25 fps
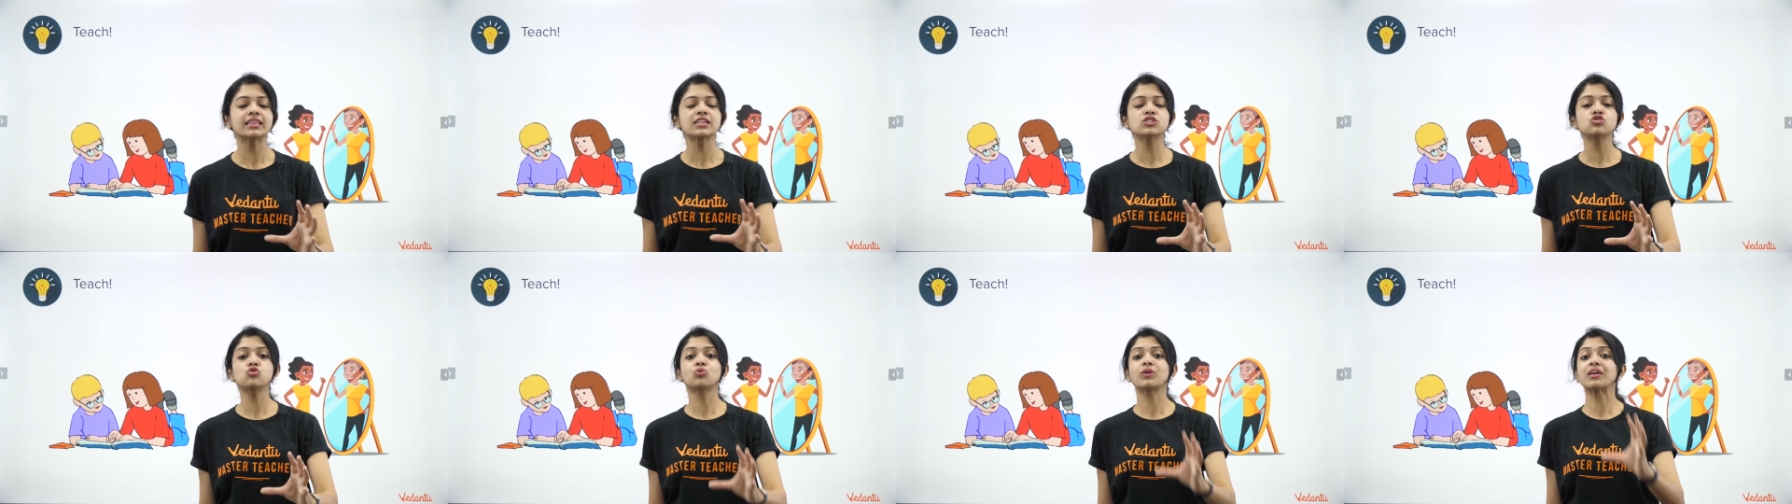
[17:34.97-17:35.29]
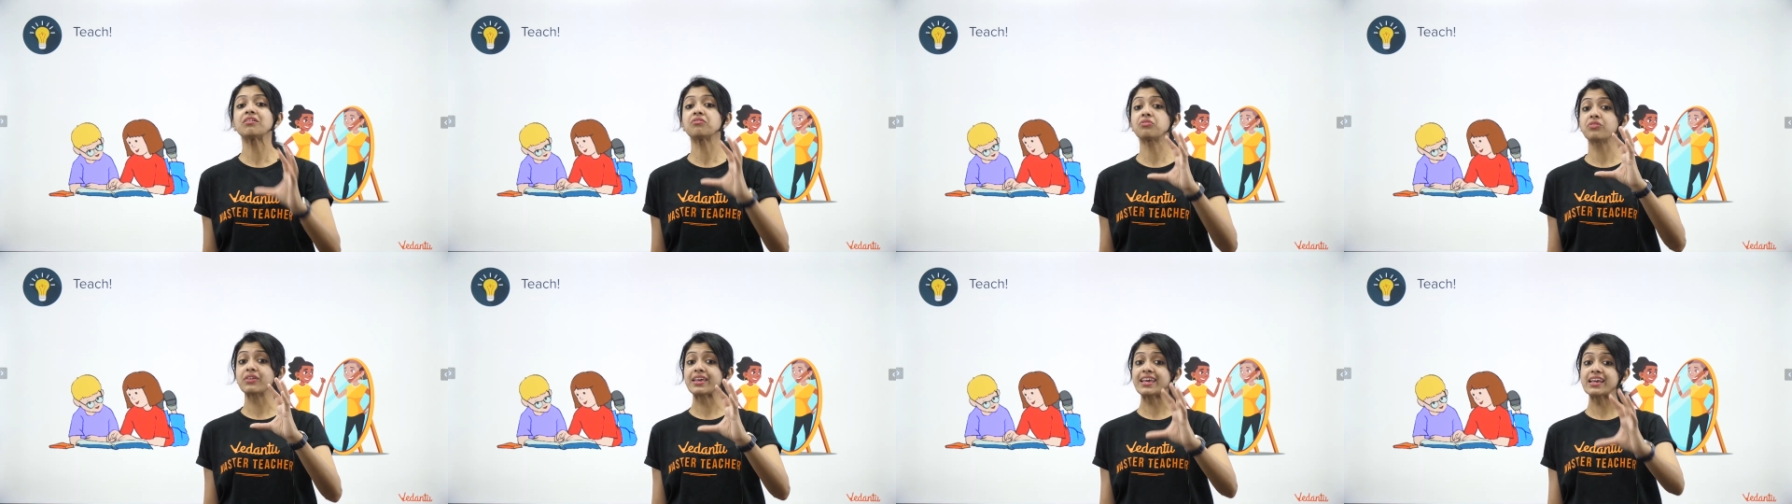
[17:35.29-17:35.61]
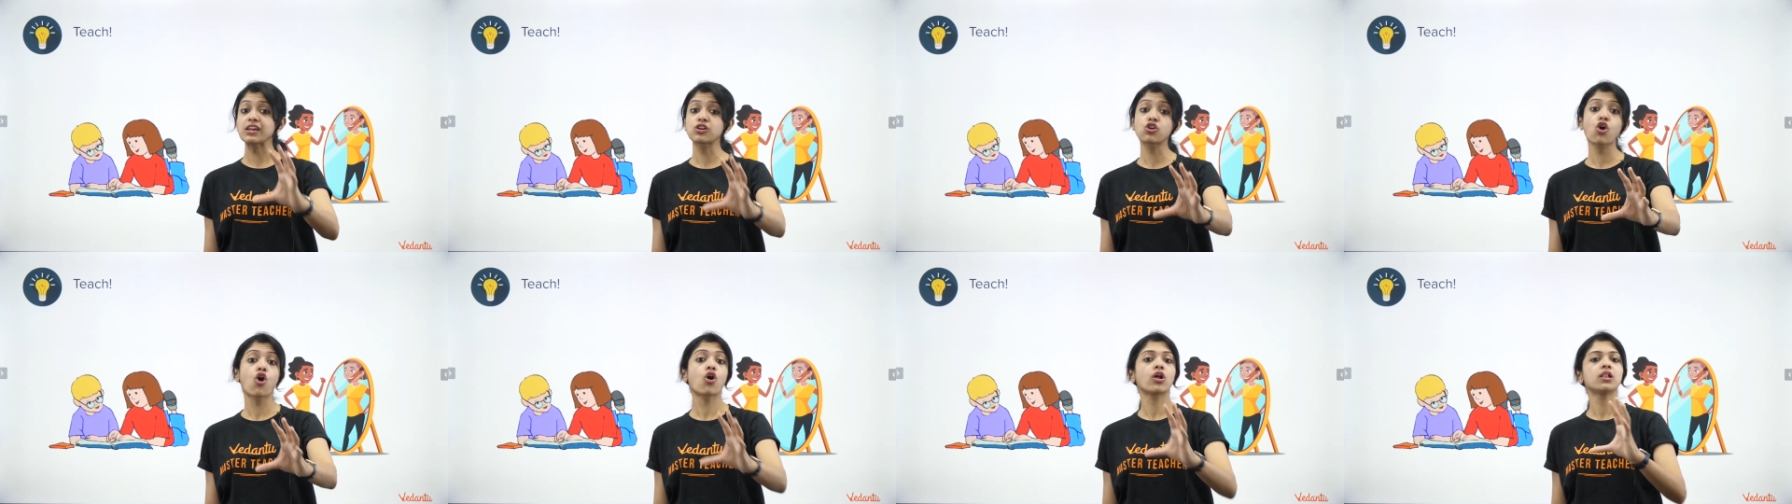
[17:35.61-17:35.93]
that you can
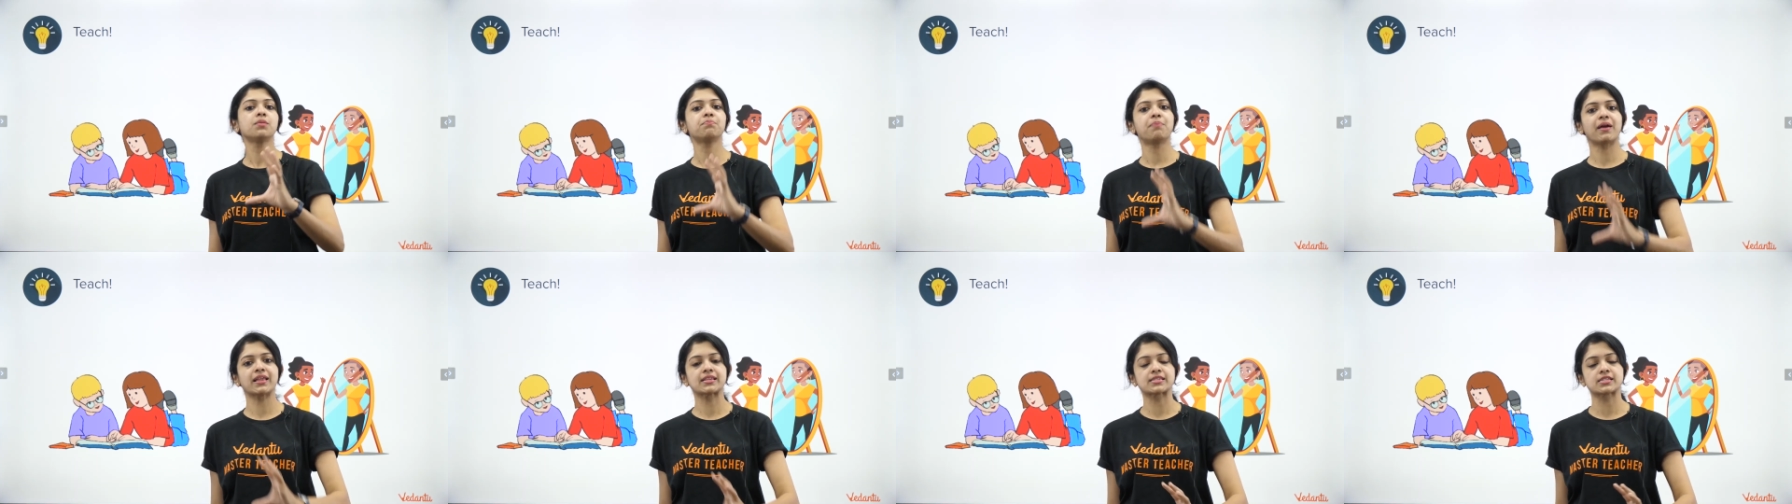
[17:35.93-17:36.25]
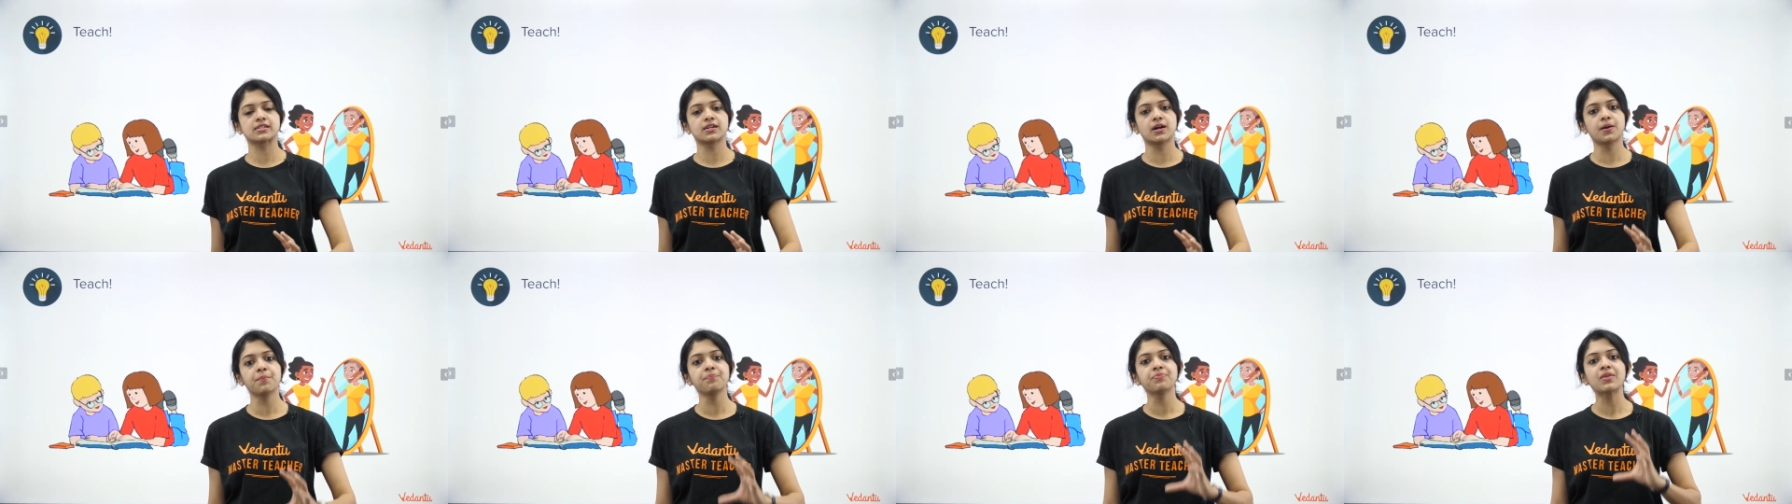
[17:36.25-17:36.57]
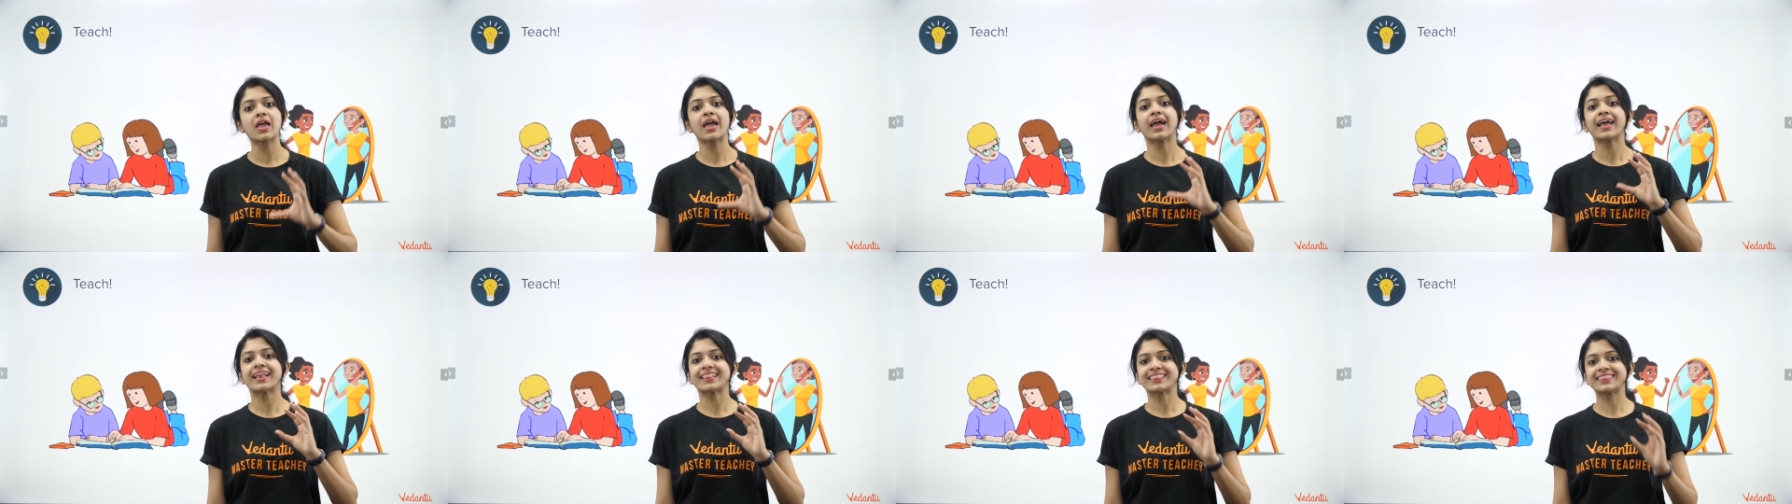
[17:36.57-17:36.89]
recall better
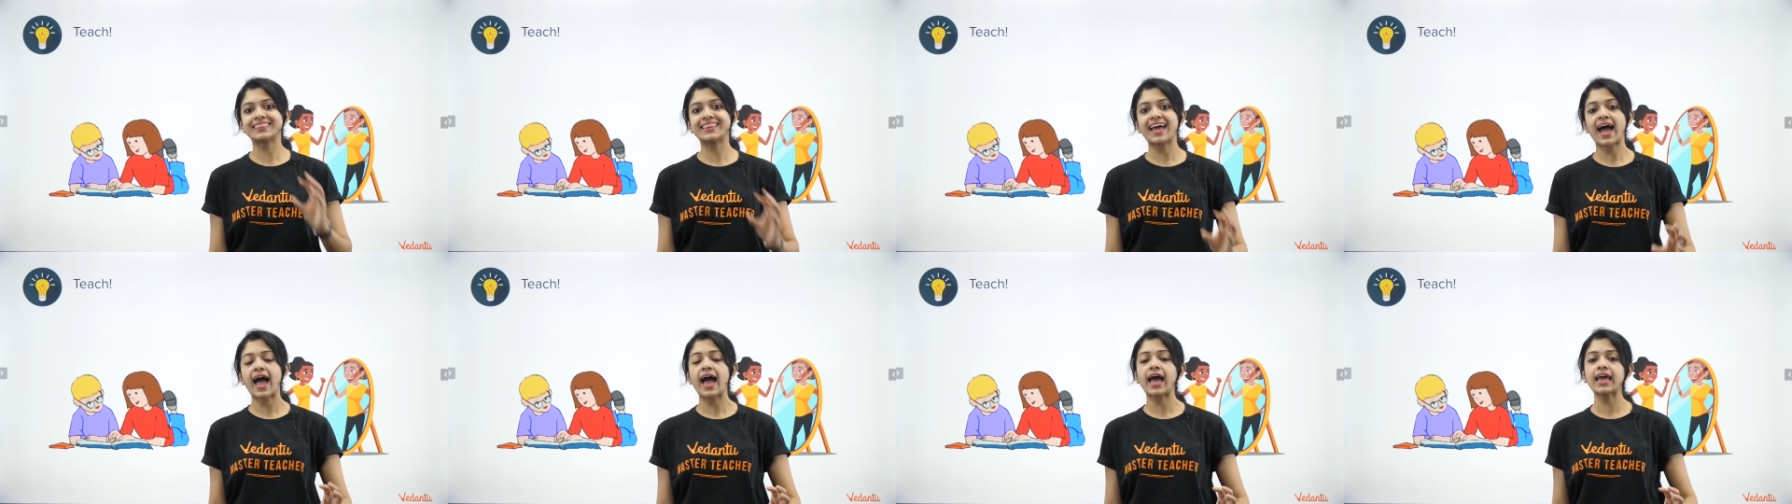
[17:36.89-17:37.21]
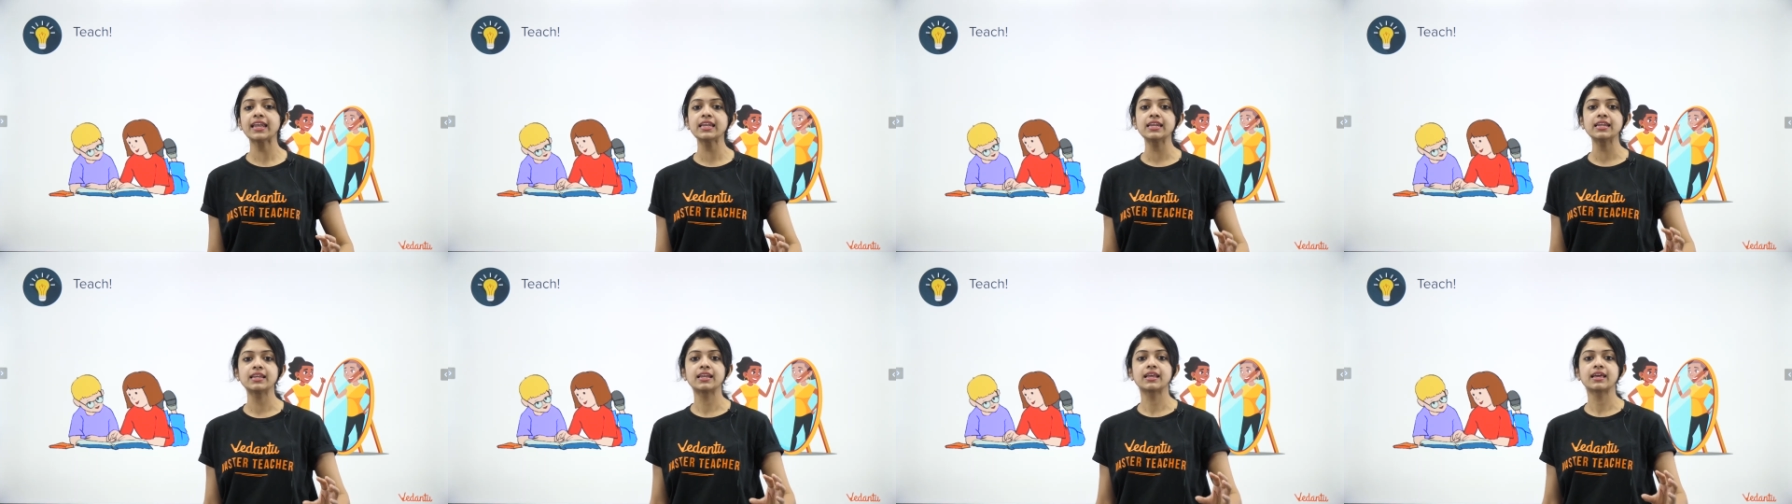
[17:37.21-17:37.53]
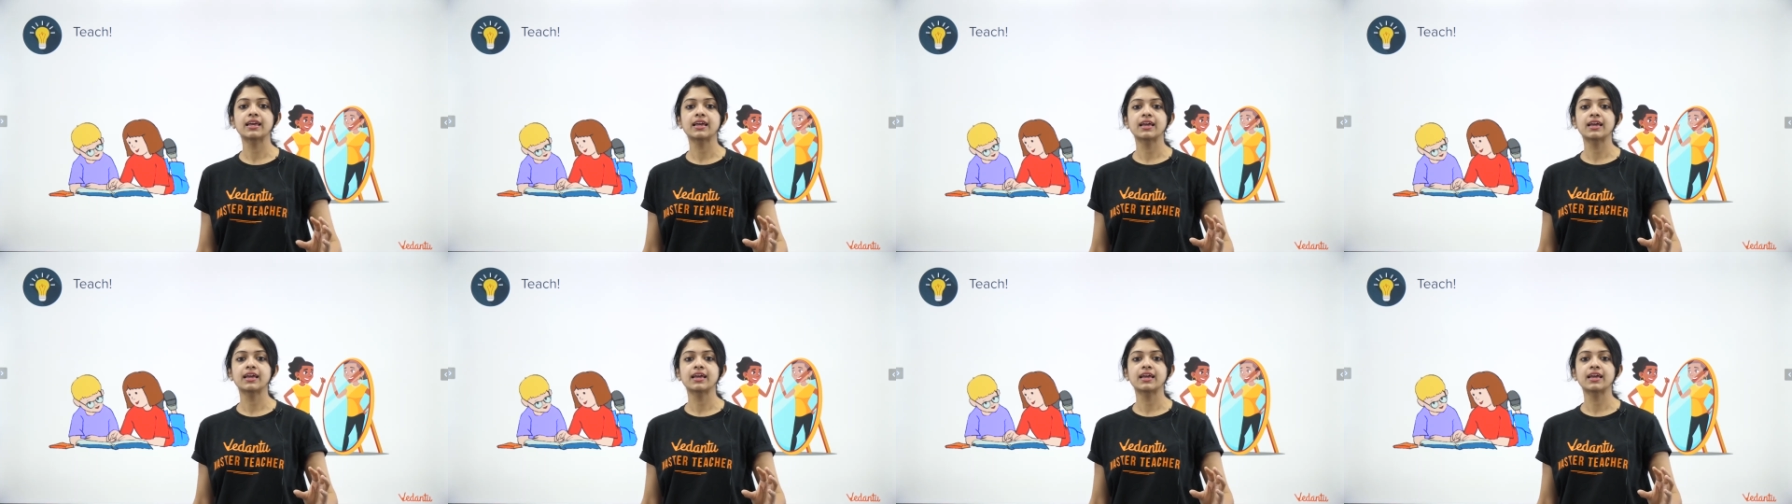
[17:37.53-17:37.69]
than